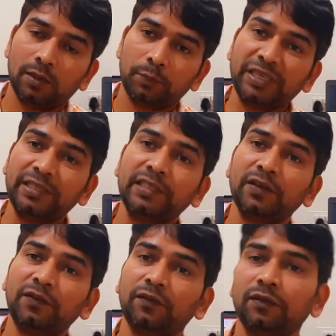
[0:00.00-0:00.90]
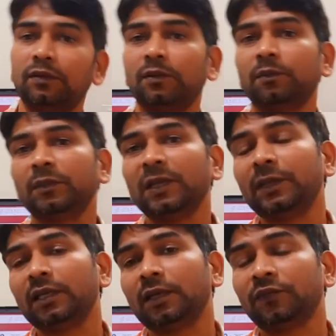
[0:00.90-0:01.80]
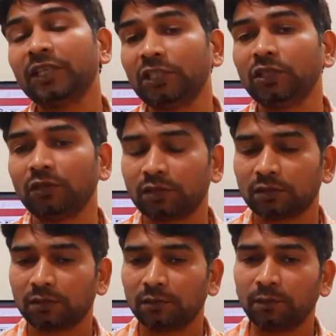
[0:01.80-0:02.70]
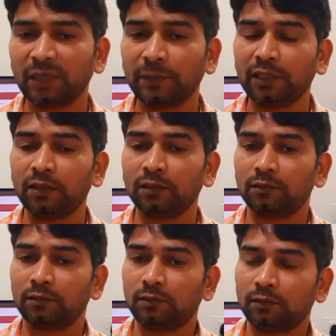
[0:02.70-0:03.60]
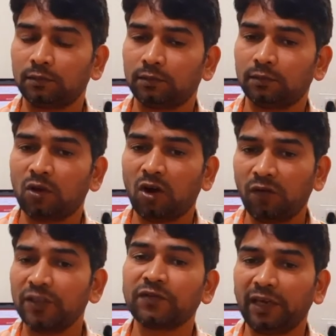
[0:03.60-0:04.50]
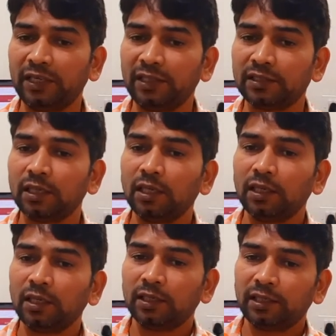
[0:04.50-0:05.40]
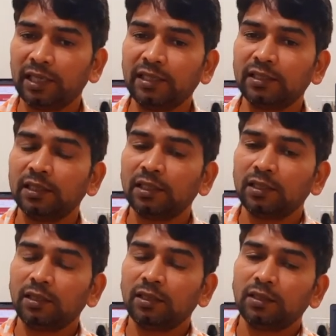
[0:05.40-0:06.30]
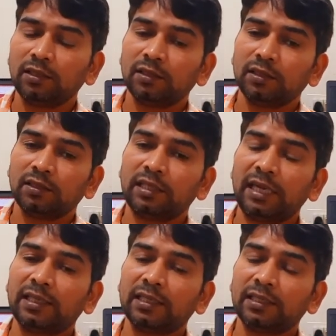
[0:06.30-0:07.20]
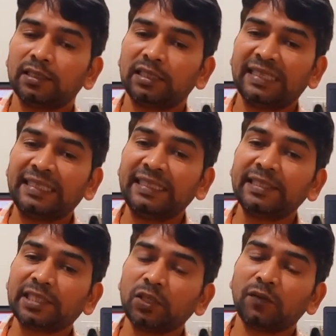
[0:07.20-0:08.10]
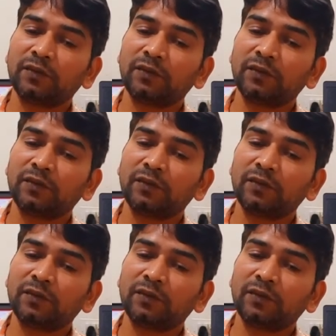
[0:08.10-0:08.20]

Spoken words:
PDF, maybe a videos, maybe office files, like that. The entry of